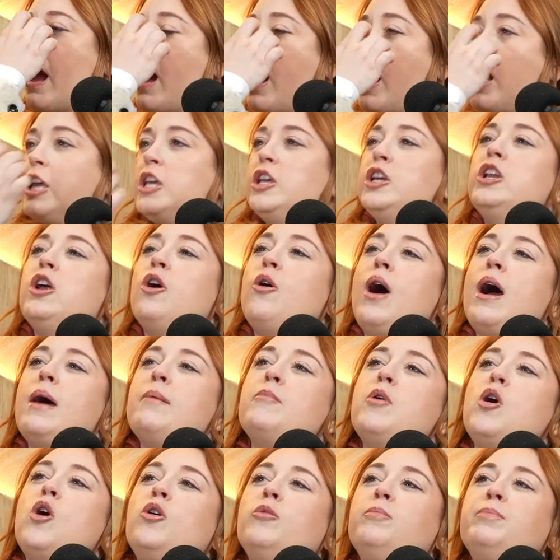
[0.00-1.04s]
you know, I'm
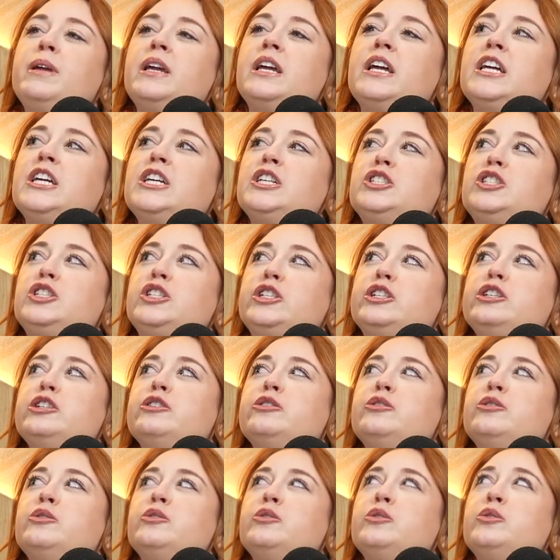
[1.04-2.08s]
hoping
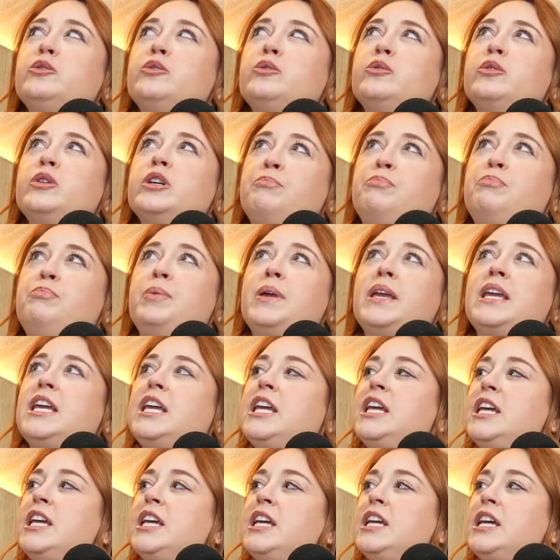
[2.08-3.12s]
to
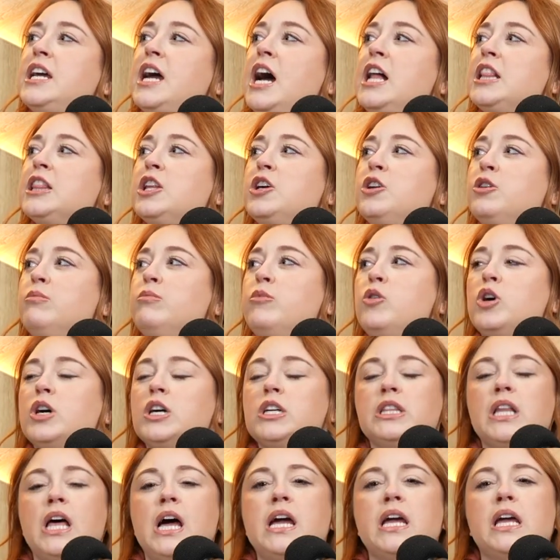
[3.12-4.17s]
be a little more
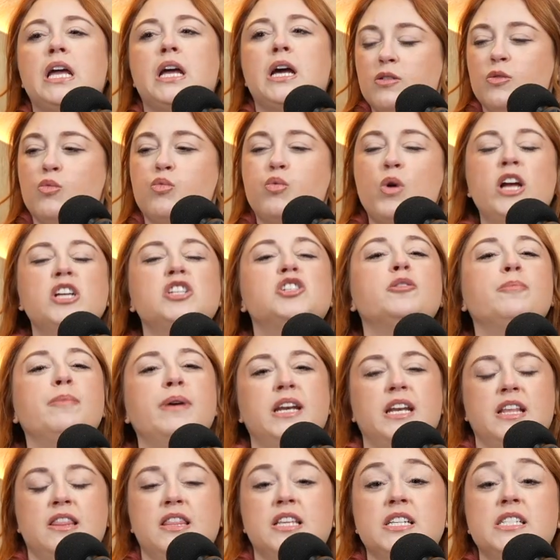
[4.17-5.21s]
like
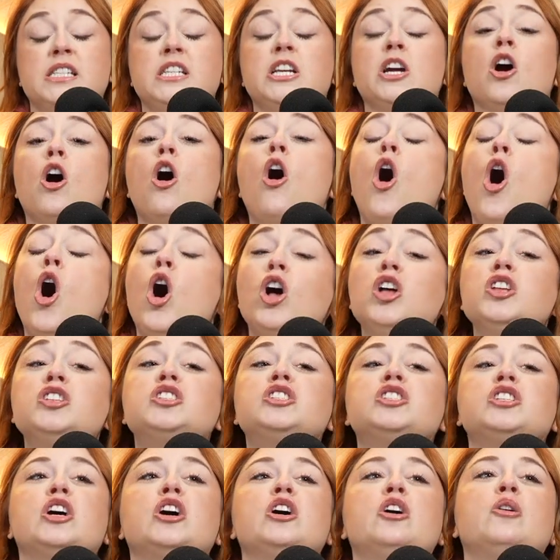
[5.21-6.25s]
regimented this year.
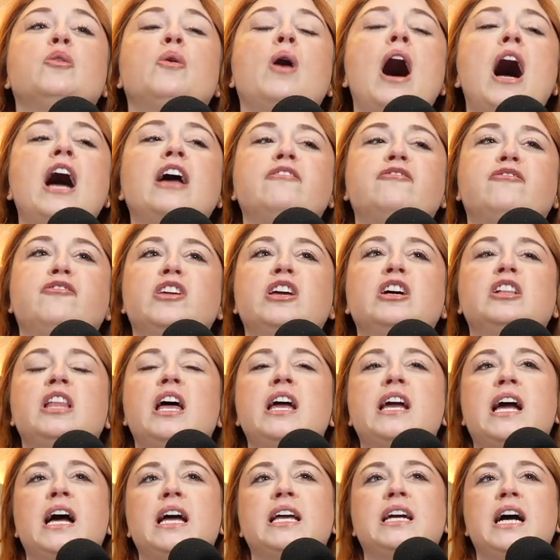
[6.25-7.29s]
Also, I feel
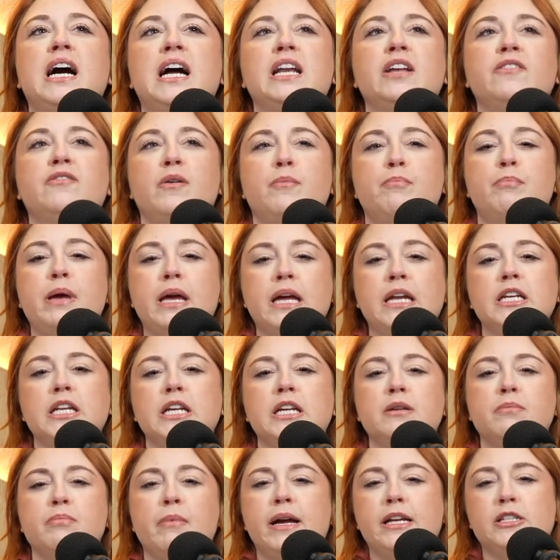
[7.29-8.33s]
like I kind of
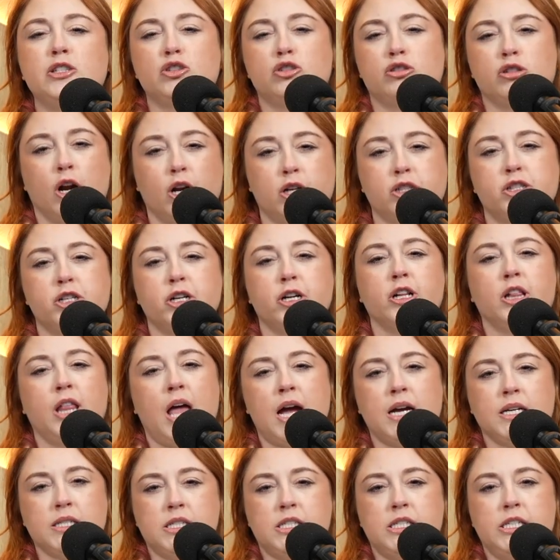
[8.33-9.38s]
abandoned my structure
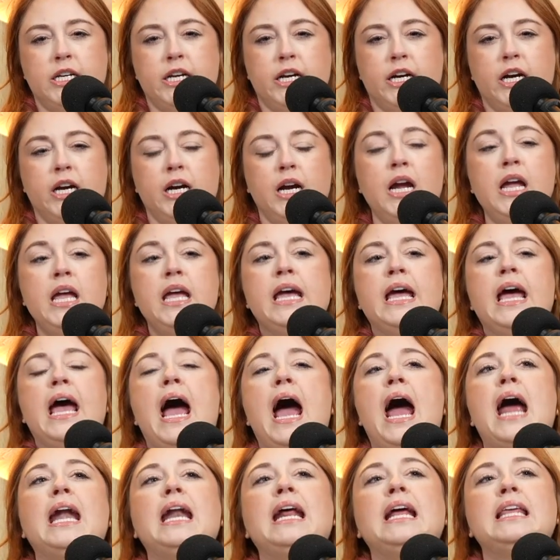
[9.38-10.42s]
last year.
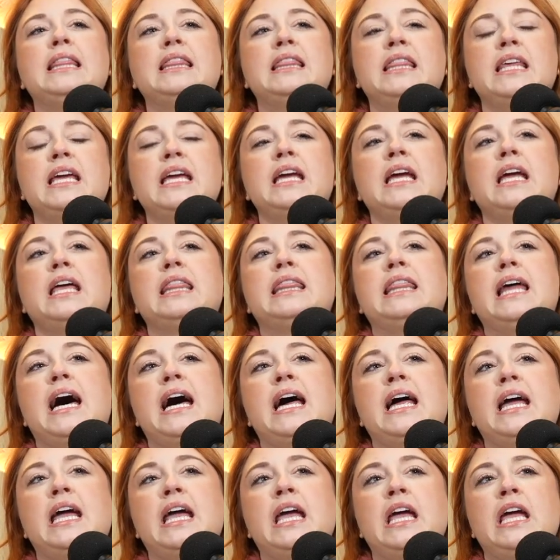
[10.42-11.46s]
And I think
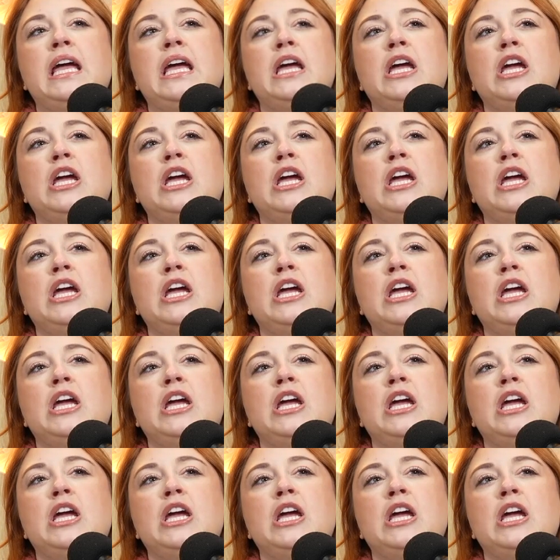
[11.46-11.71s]
that